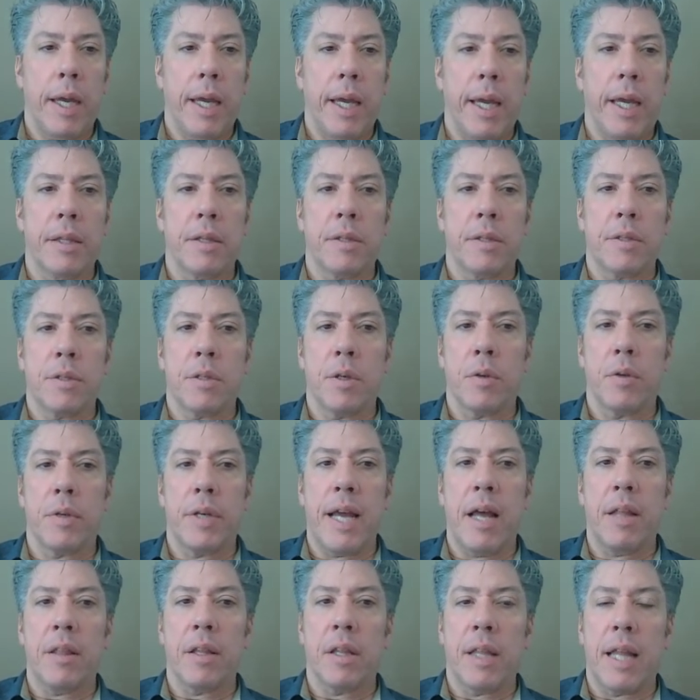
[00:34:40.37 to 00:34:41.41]
And so
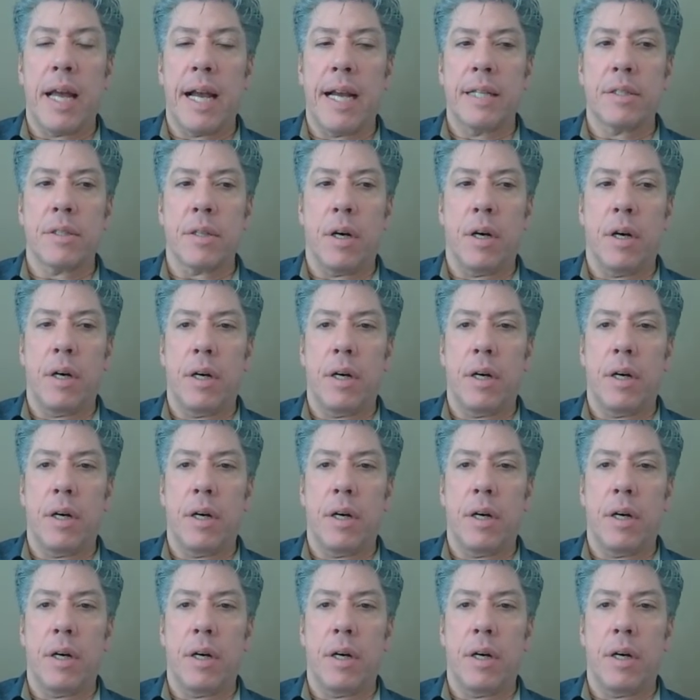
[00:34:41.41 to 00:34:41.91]
now the light's